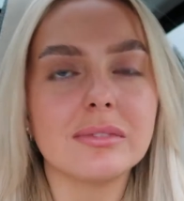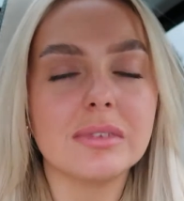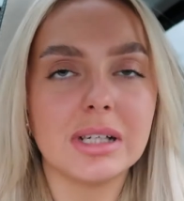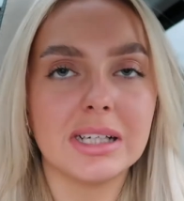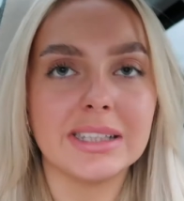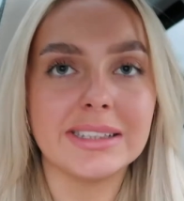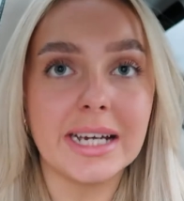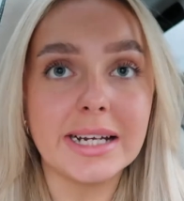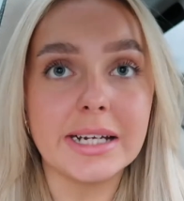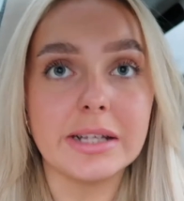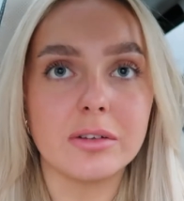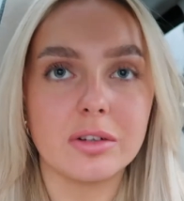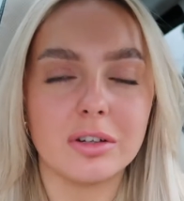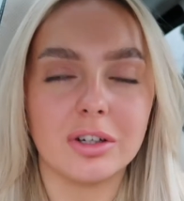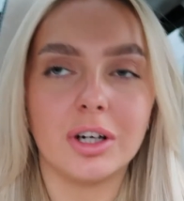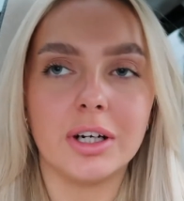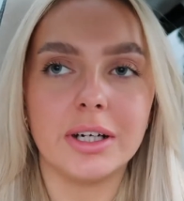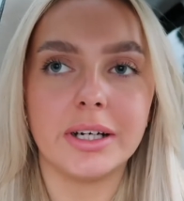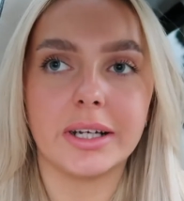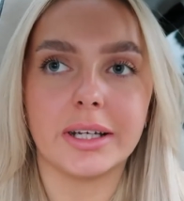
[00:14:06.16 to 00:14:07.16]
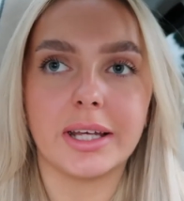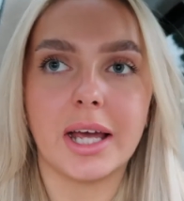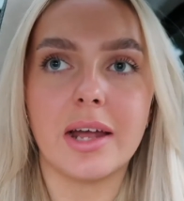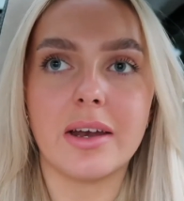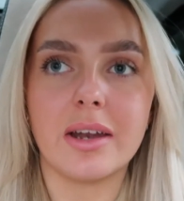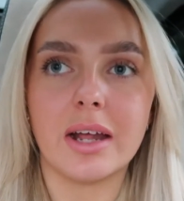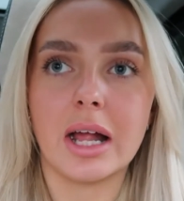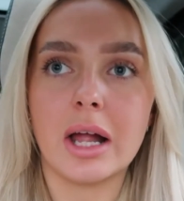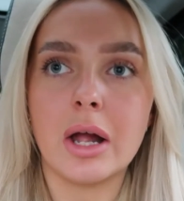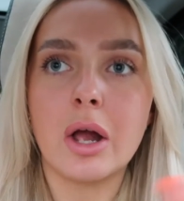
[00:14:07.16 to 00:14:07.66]
I get it's annoying, I
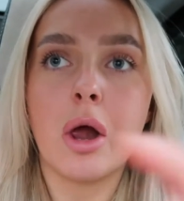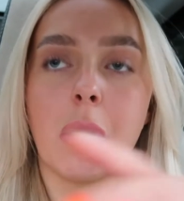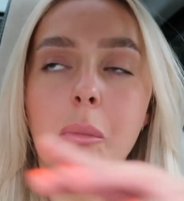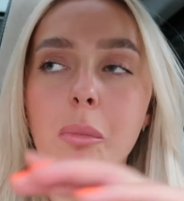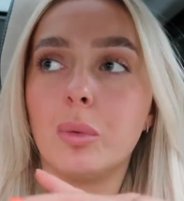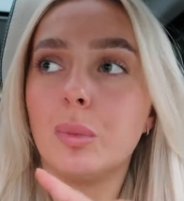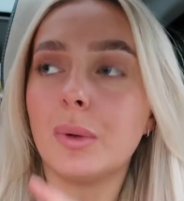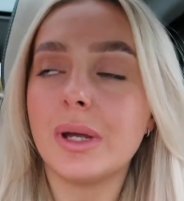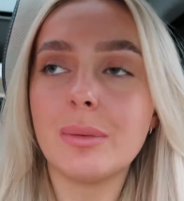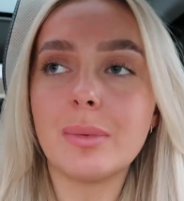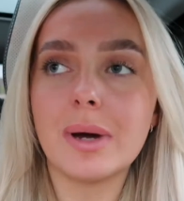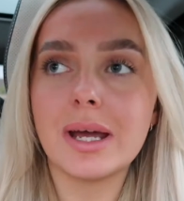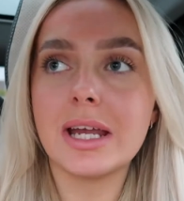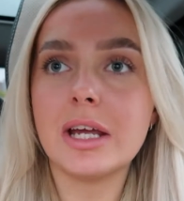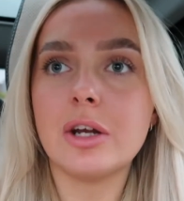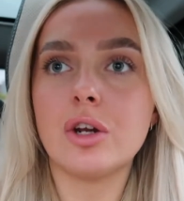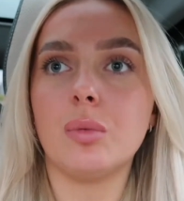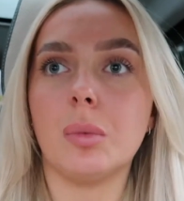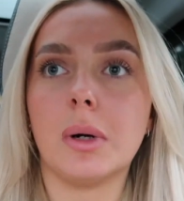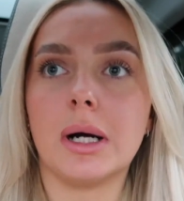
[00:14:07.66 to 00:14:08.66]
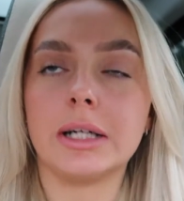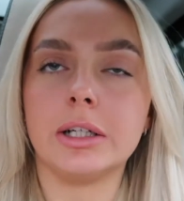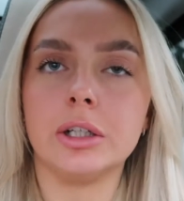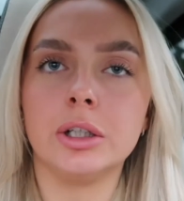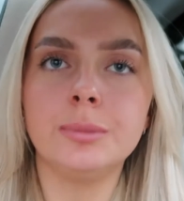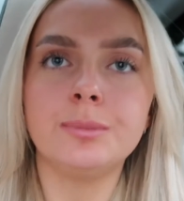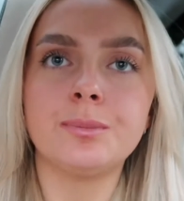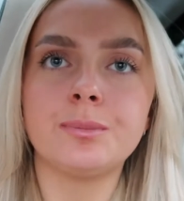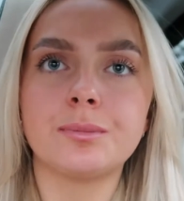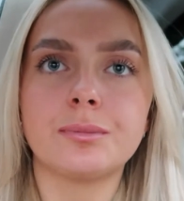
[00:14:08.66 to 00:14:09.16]
get it. But we waited a
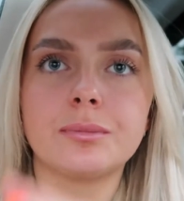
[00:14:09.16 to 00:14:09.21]
while,